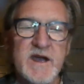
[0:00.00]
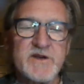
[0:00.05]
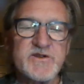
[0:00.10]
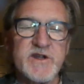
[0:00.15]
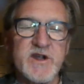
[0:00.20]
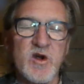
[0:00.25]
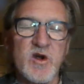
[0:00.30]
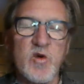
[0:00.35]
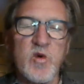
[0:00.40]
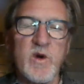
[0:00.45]

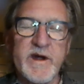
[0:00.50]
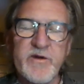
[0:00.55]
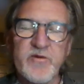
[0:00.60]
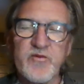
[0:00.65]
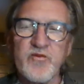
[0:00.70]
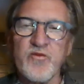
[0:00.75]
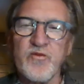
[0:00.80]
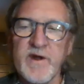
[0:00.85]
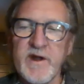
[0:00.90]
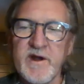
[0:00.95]
actually
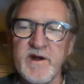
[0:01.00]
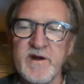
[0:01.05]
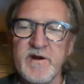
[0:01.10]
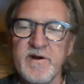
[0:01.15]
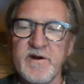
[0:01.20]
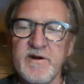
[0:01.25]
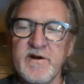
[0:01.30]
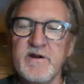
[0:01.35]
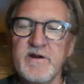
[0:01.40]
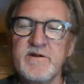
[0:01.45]
quite
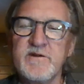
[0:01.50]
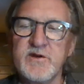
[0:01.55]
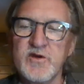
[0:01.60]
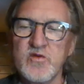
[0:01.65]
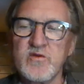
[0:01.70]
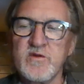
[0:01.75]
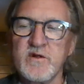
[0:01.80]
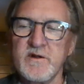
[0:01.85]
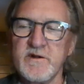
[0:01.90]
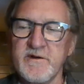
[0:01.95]
rare
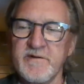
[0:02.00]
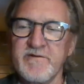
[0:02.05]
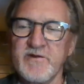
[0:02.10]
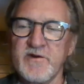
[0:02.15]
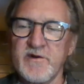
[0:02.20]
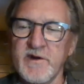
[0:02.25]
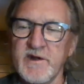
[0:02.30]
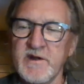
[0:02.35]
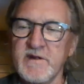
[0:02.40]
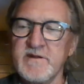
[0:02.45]
nuclear
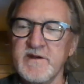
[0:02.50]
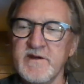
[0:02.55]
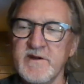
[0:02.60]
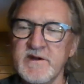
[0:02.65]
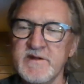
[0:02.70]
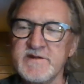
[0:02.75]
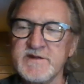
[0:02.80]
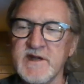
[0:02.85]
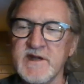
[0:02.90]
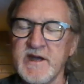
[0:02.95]
verdict
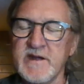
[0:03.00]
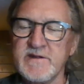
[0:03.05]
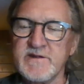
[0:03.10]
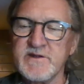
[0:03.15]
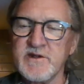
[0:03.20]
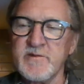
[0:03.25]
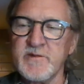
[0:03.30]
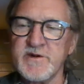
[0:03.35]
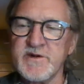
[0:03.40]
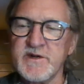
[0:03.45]
that has
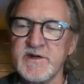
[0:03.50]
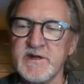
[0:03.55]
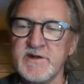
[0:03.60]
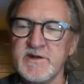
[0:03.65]
got so